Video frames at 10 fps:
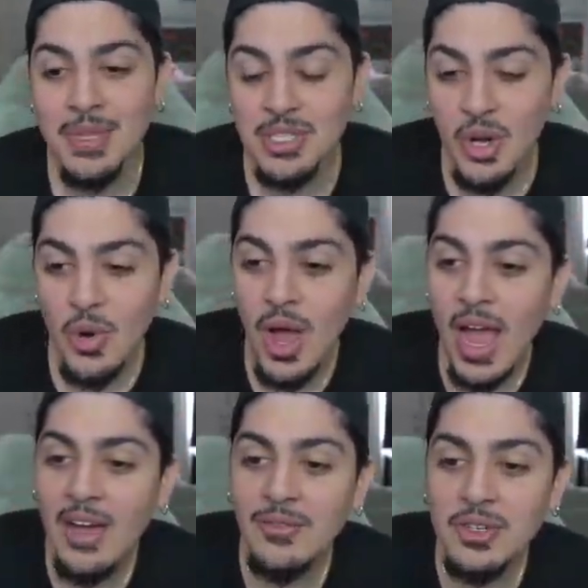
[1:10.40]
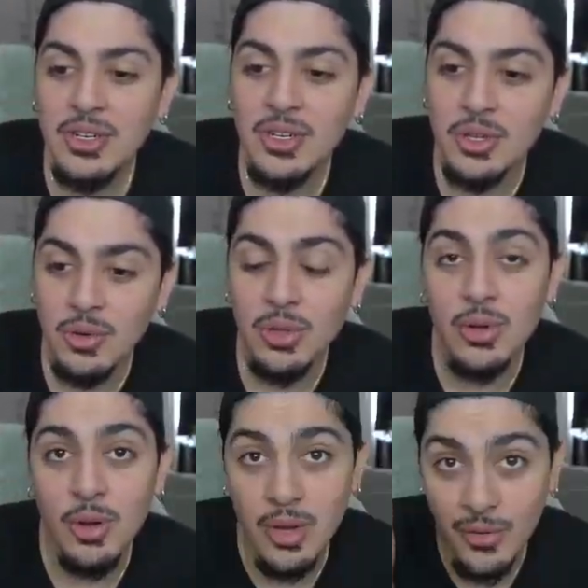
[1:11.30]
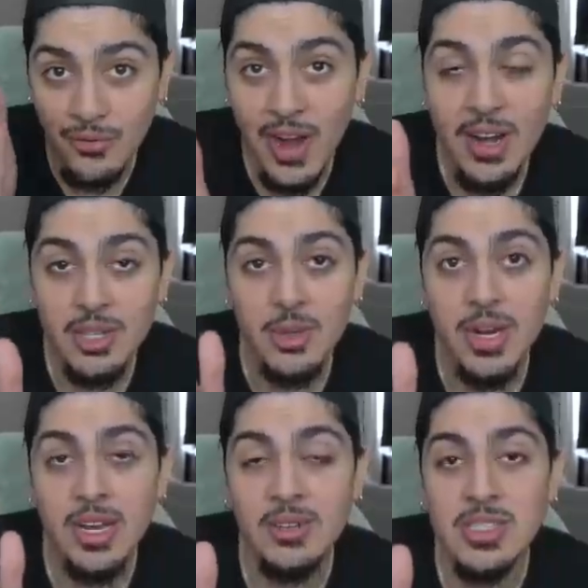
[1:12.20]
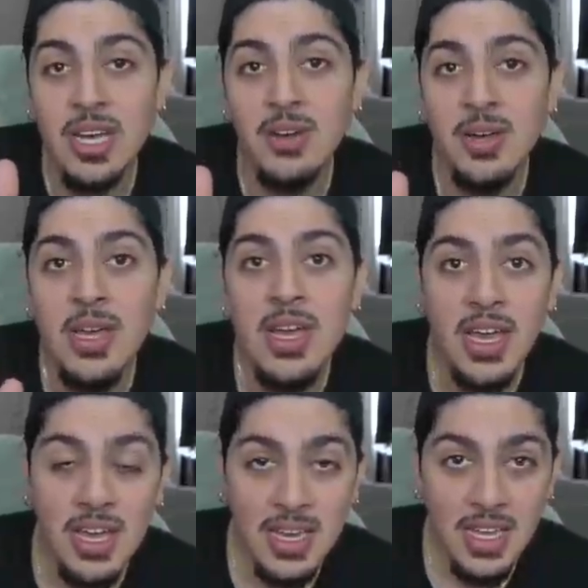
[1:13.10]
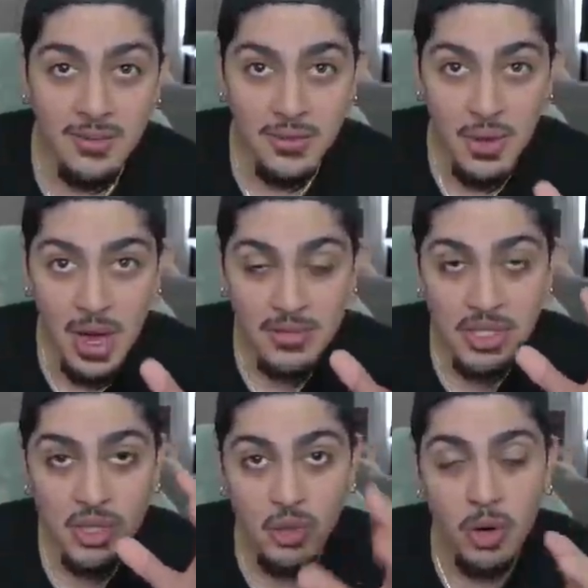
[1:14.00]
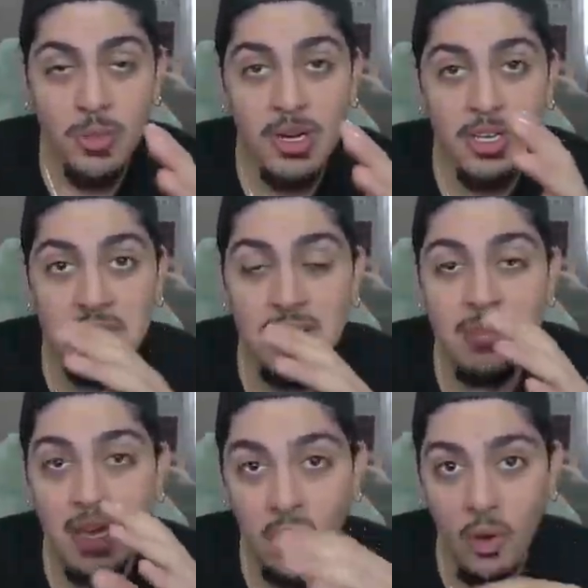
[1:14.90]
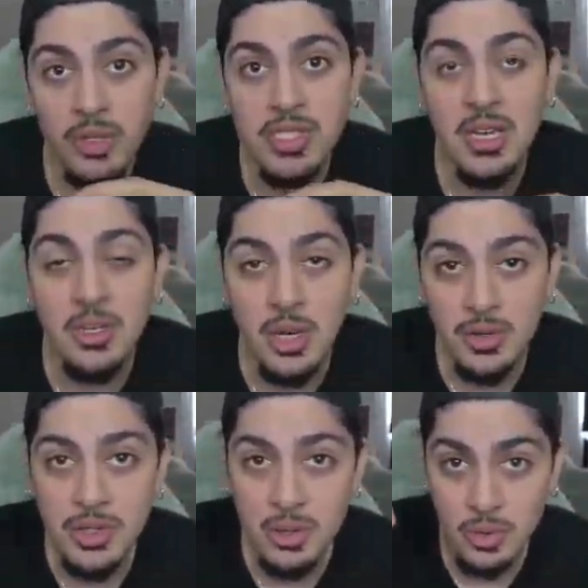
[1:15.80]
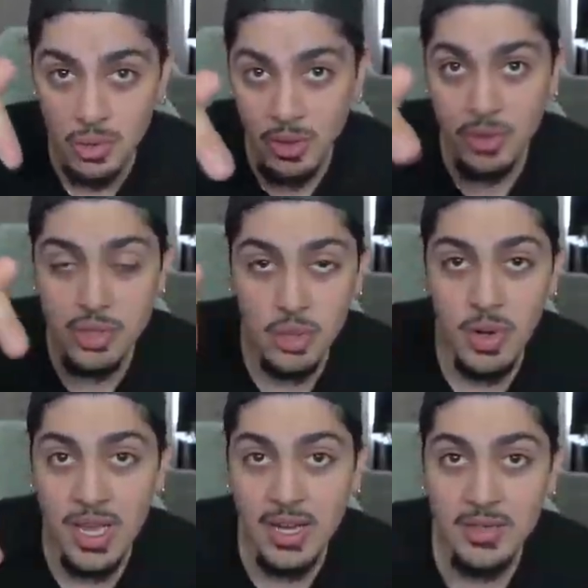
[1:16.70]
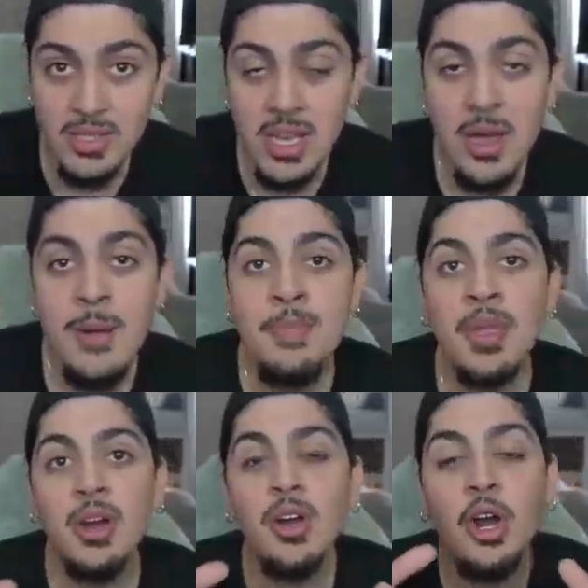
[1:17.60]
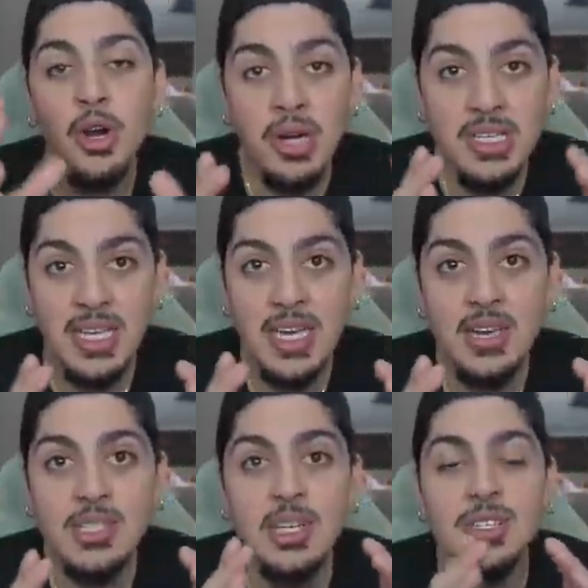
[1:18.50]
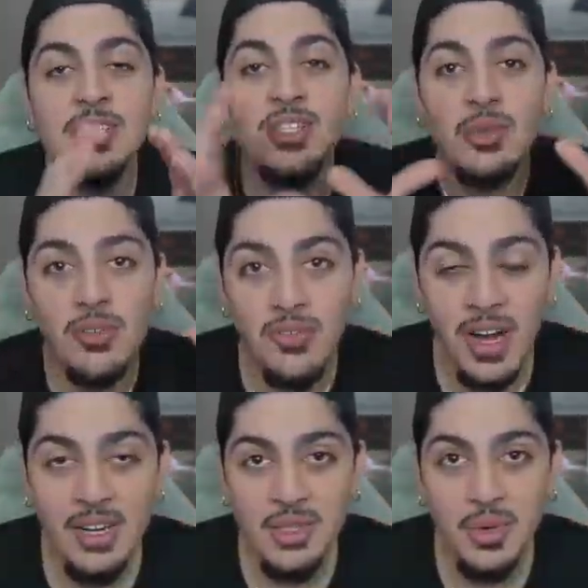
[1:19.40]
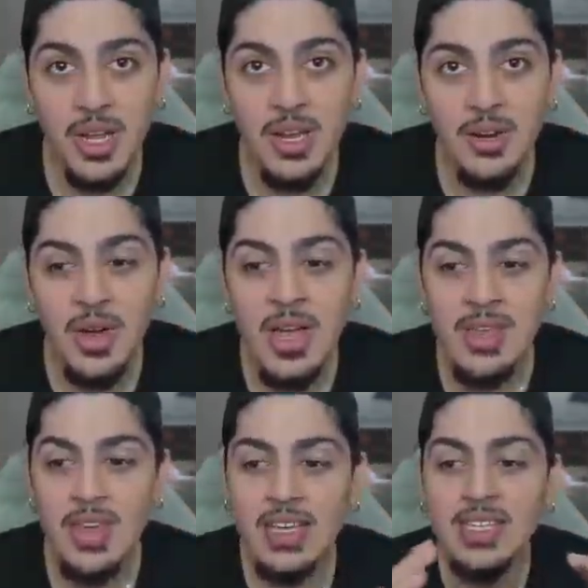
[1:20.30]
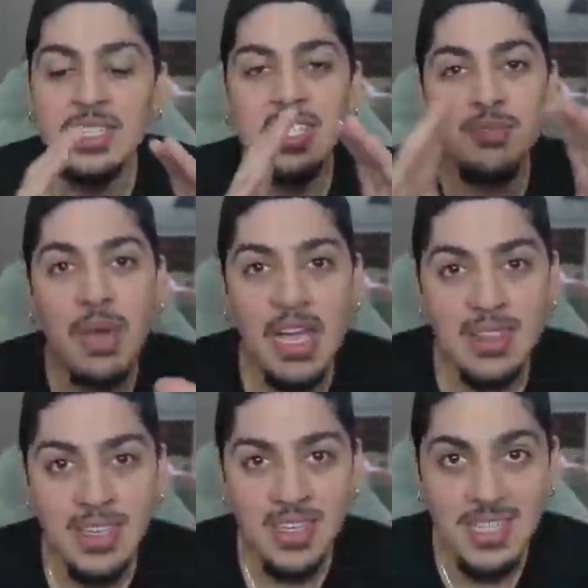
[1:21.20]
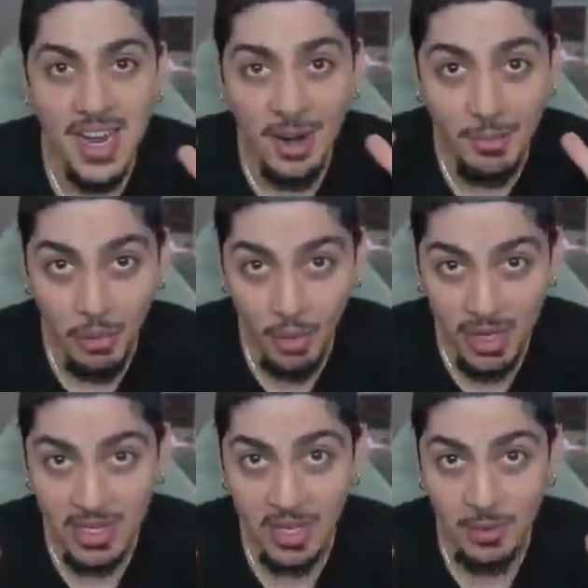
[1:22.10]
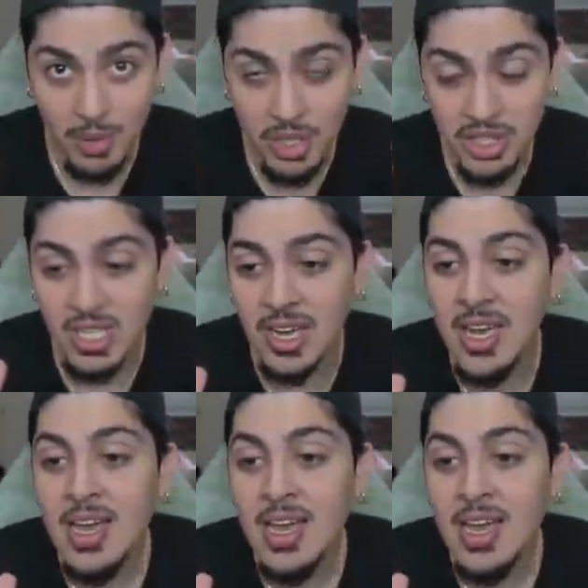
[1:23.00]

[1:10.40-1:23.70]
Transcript: So after you throw your fire tornadoes down, and if you have a Storm on your team that ults and goes through those tornadoes, her hurricane turns into a fire tornado that can span the entire point that you're pushing.